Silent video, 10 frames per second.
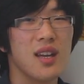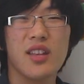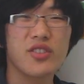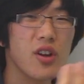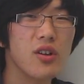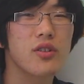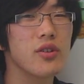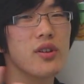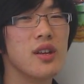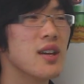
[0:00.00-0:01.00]
It's not
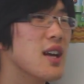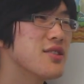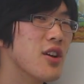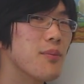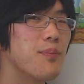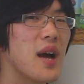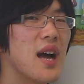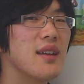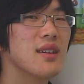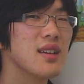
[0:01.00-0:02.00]
good. It's not
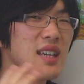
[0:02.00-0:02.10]
bad.